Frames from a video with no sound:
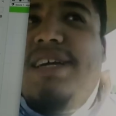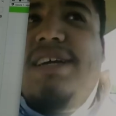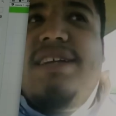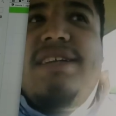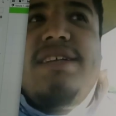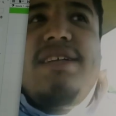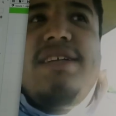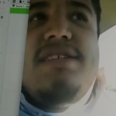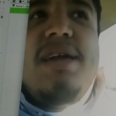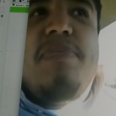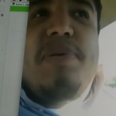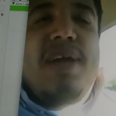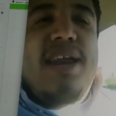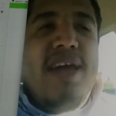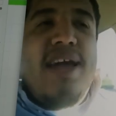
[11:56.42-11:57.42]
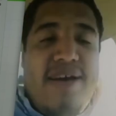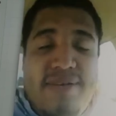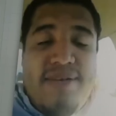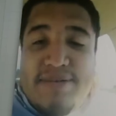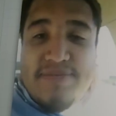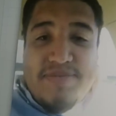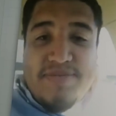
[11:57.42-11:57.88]
have them by
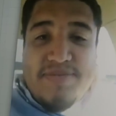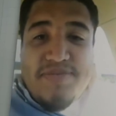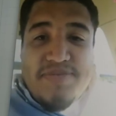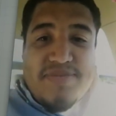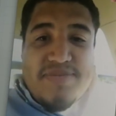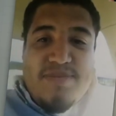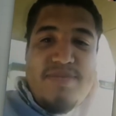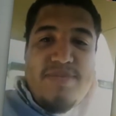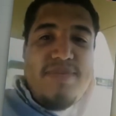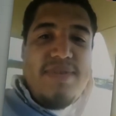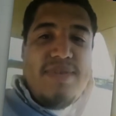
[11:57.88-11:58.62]
Halloween. And